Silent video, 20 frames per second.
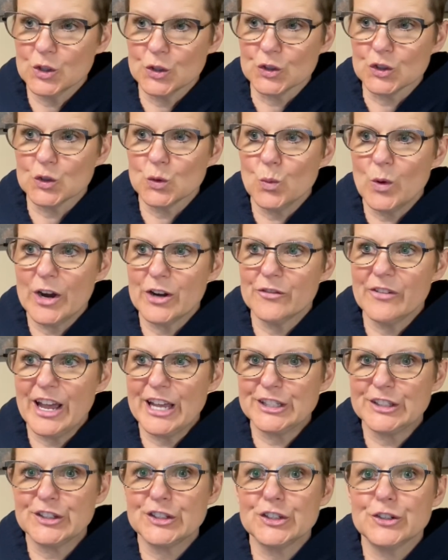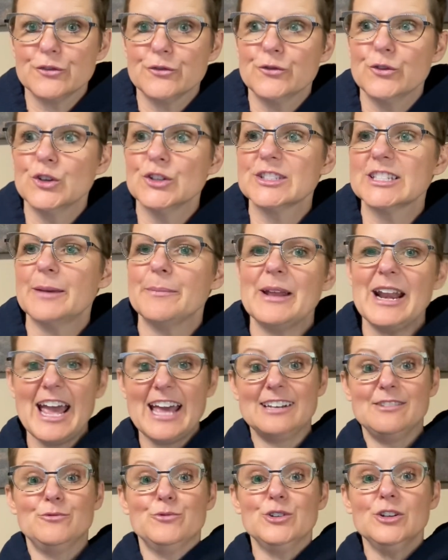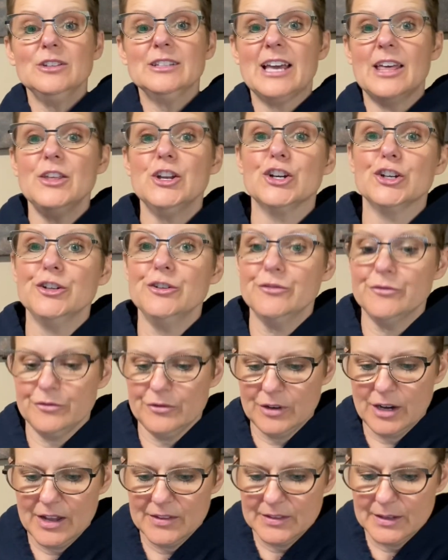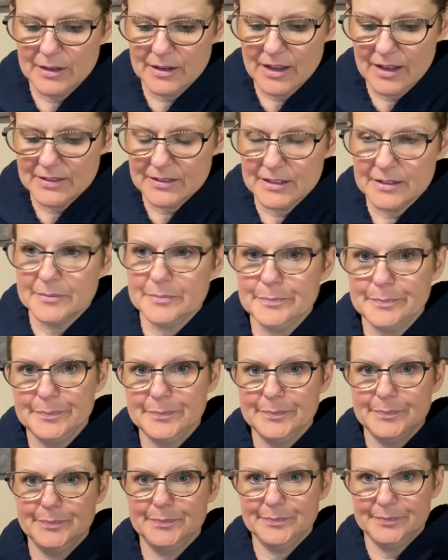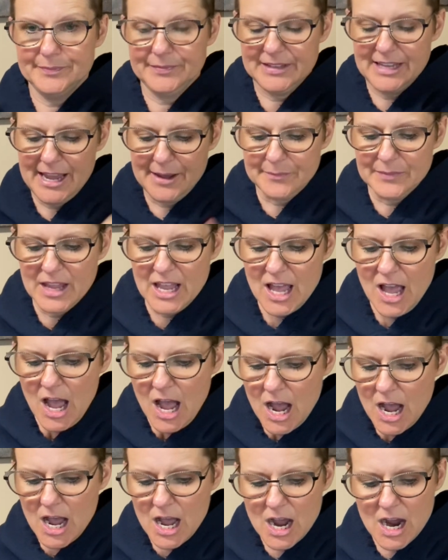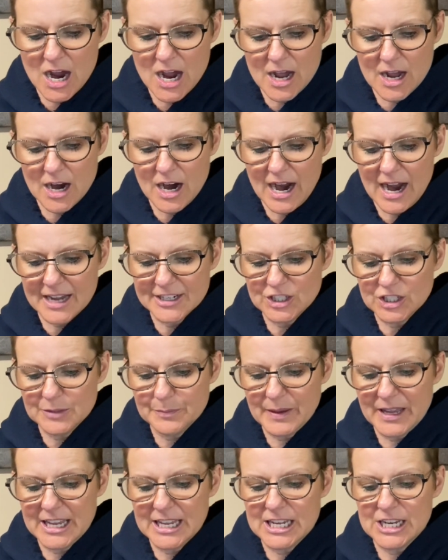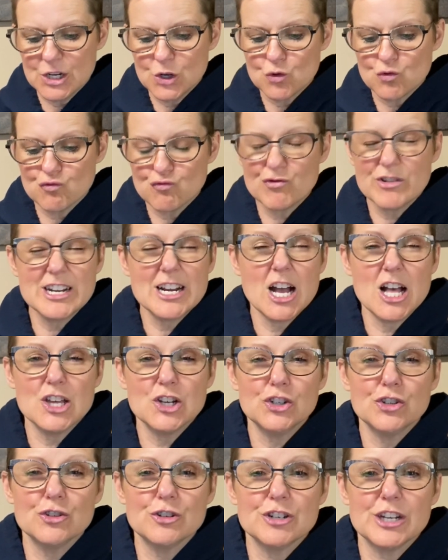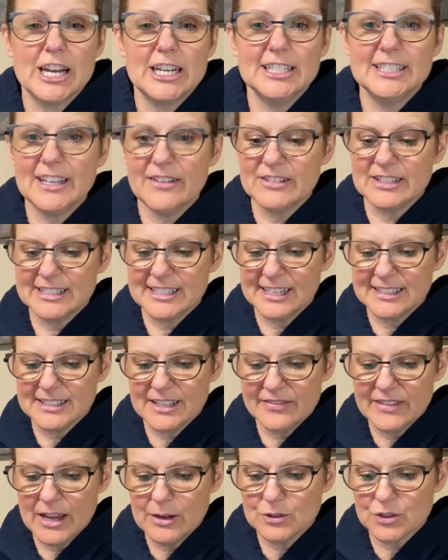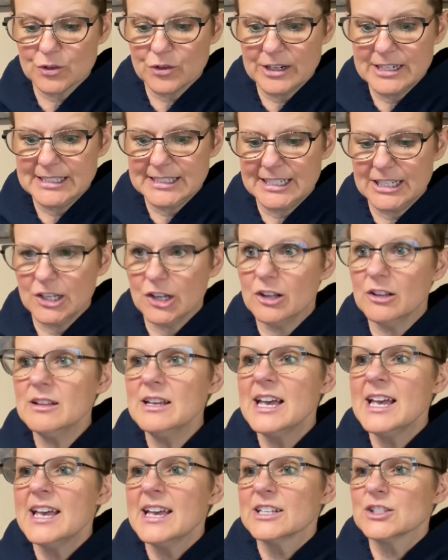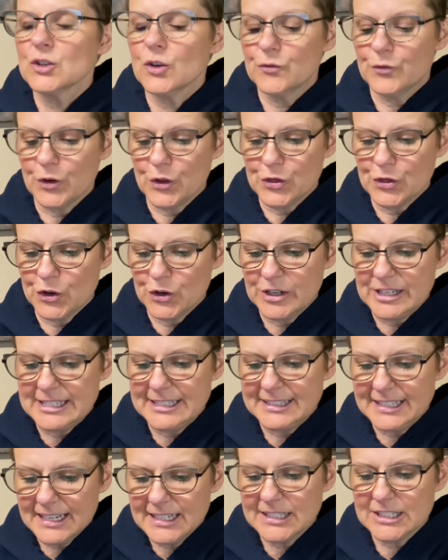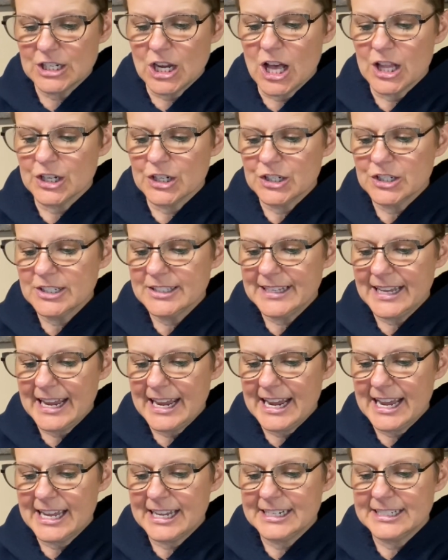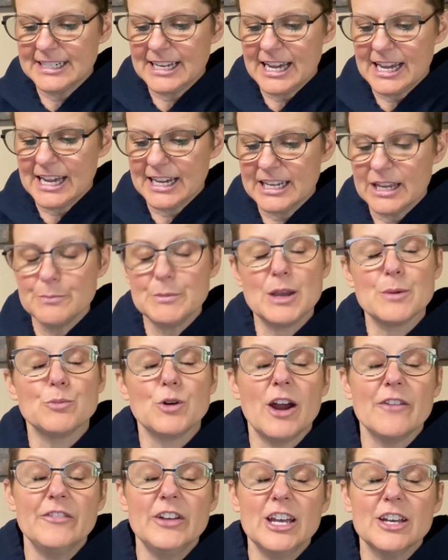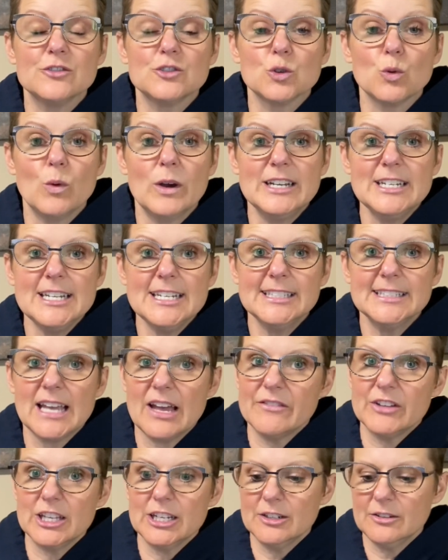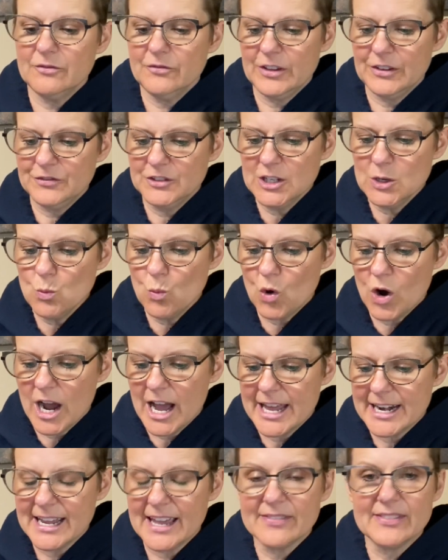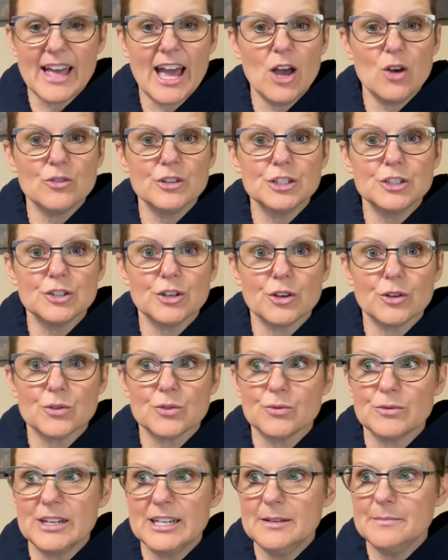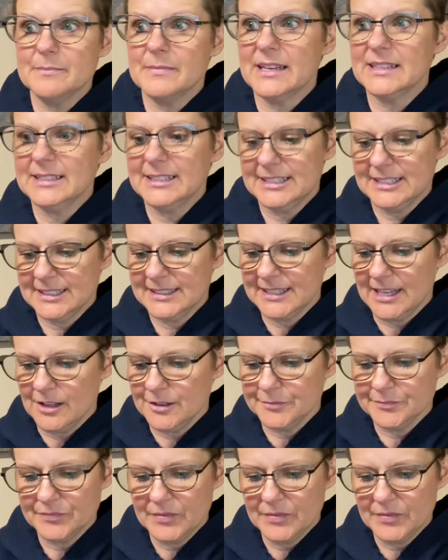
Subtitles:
sweater vest, full zip. It had real leather on the yeah, I just paid $3.97 on that. It was a great deal. Sold for $36 and gave me a profit of $27.51, and that only took 3 months to sell.